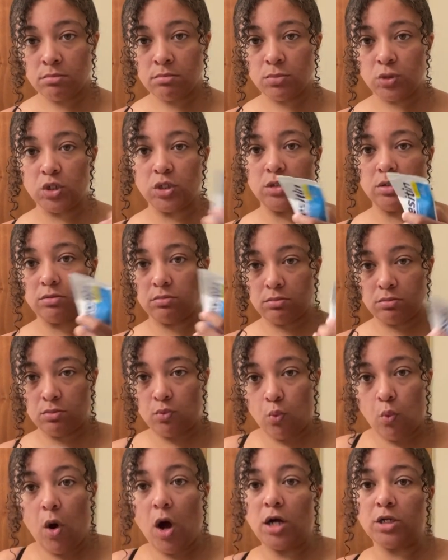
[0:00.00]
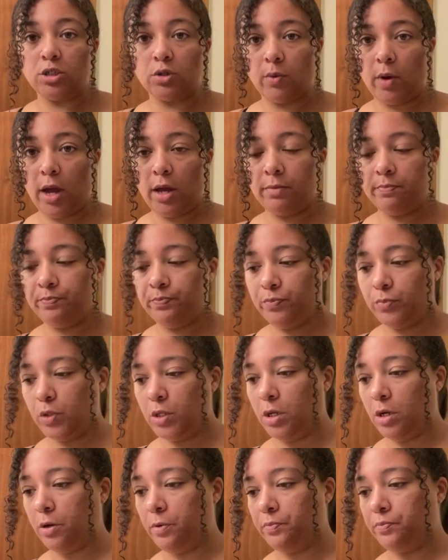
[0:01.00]
just wash away,
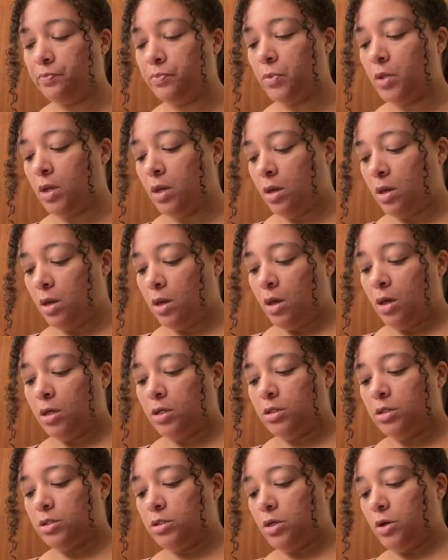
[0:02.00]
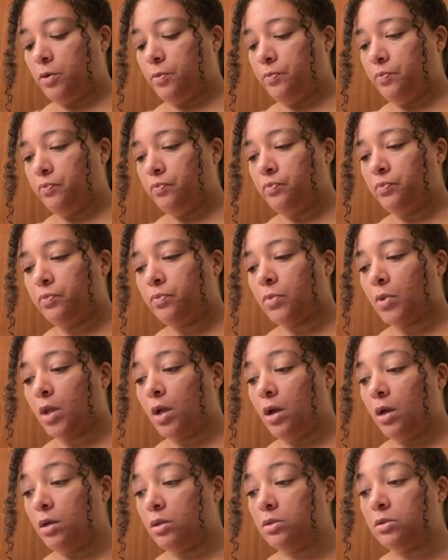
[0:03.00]
you know. So
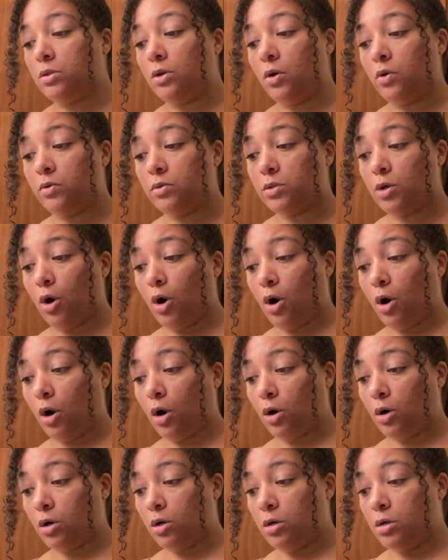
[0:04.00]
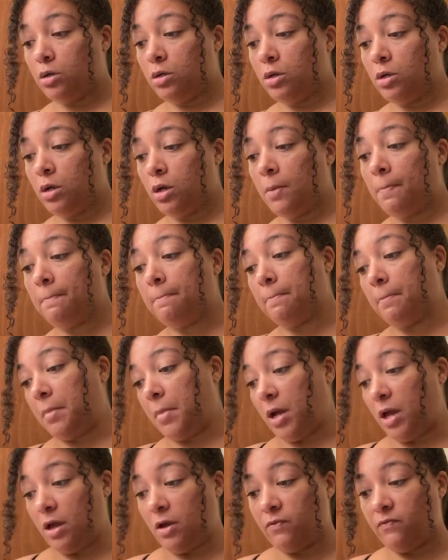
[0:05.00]
those are
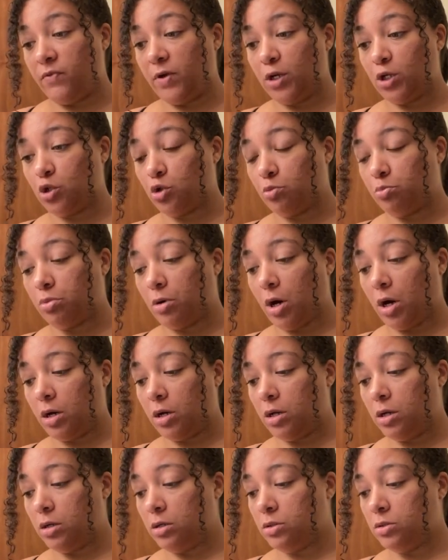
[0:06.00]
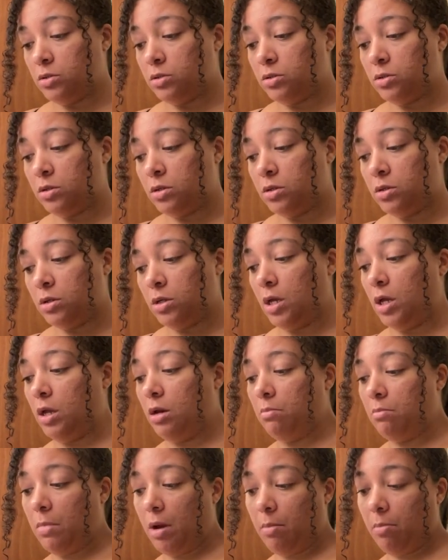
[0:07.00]
my facial products
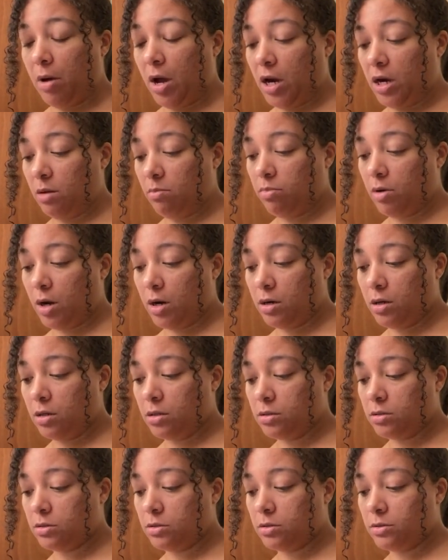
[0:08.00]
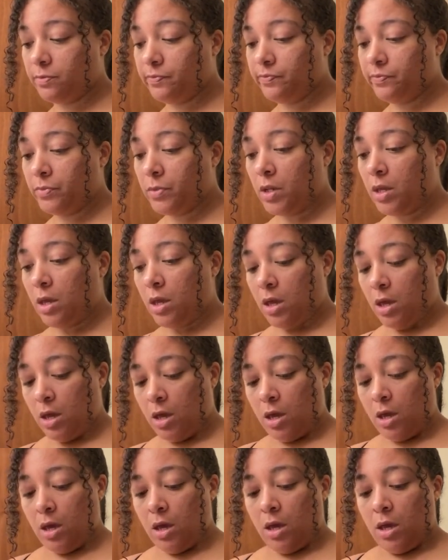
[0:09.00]
and my body products.
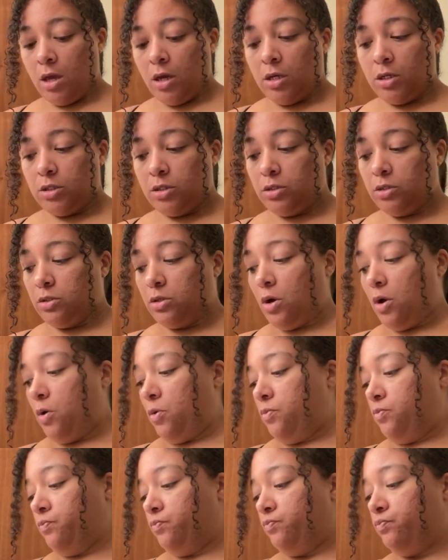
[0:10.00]
So